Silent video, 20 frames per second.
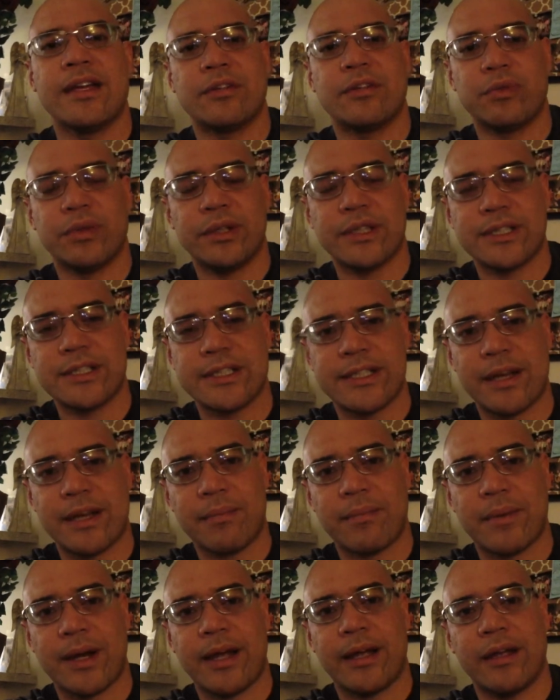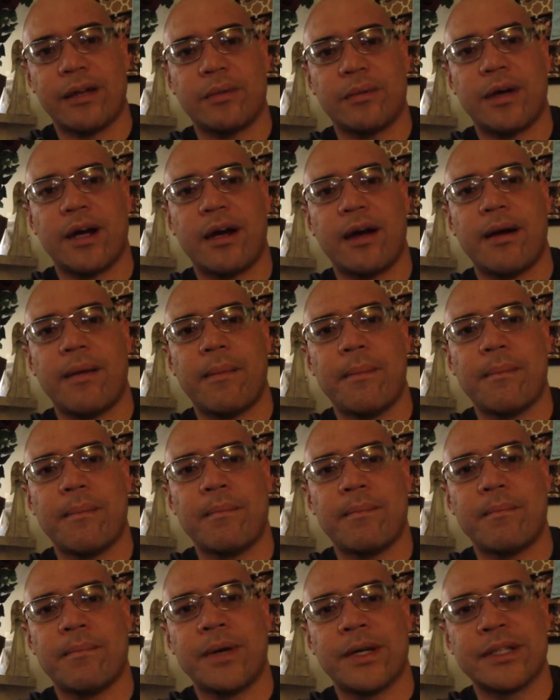really just get my
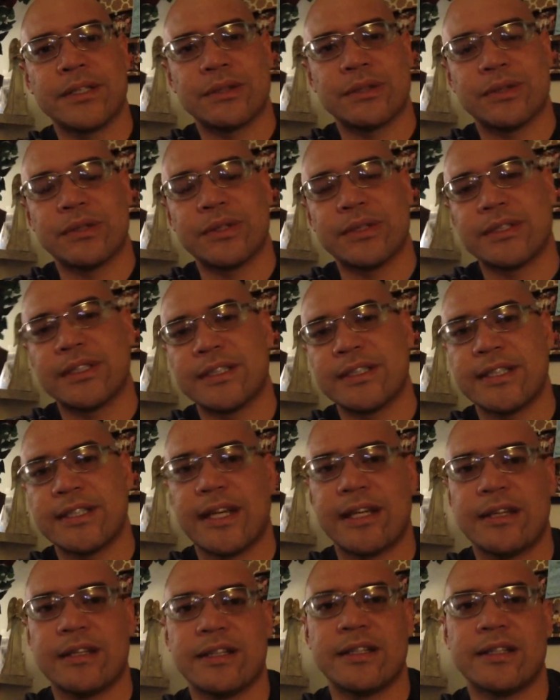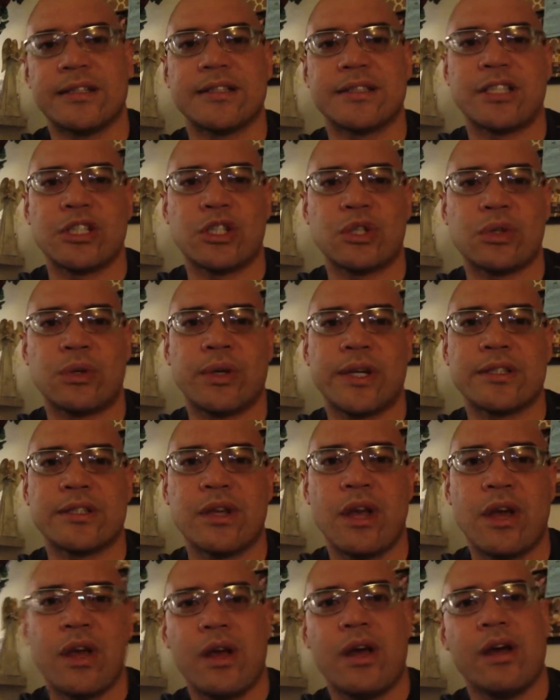muscles and tendons and joints
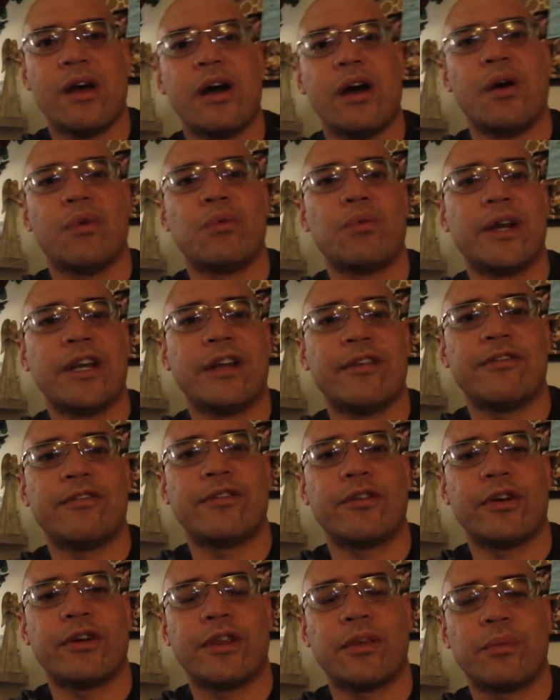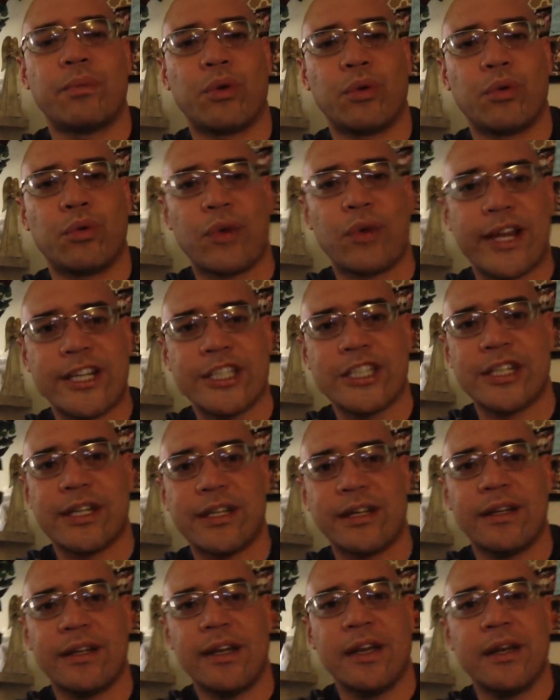ready for the
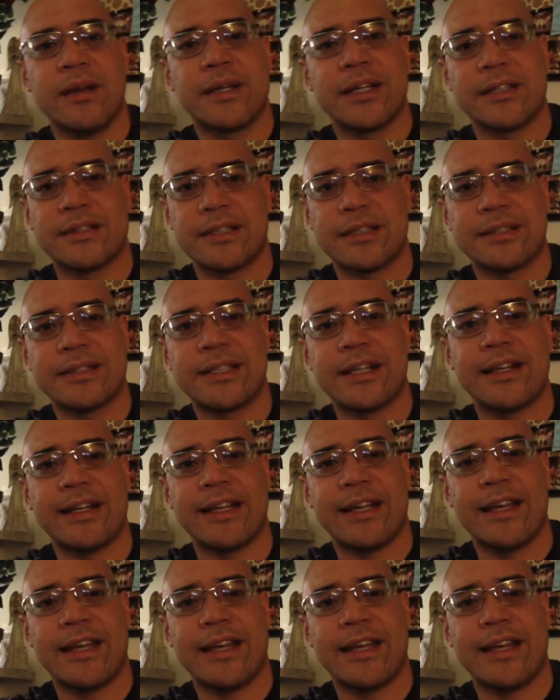progression, because it's gonna